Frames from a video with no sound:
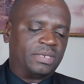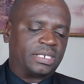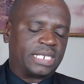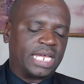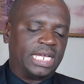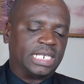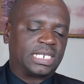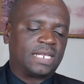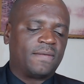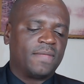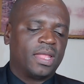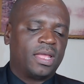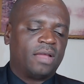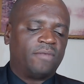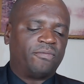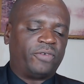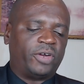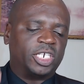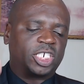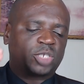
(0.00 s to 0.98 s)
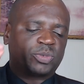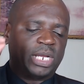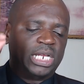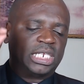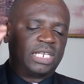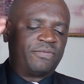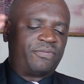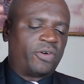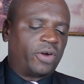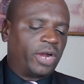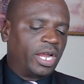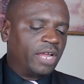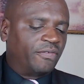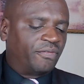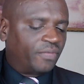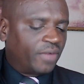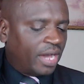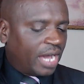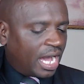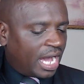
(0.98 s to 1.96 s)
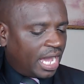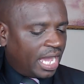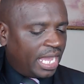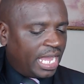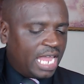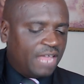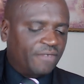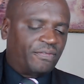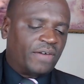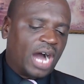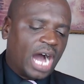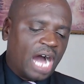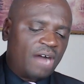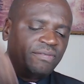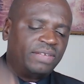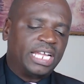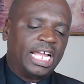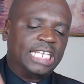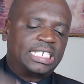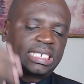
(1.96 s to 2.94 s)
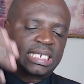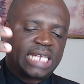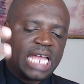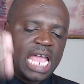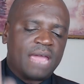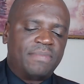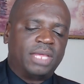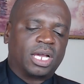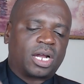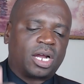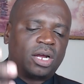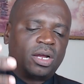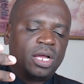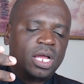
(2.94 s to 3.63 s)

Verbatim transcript: It says, verse 24, if having escaped the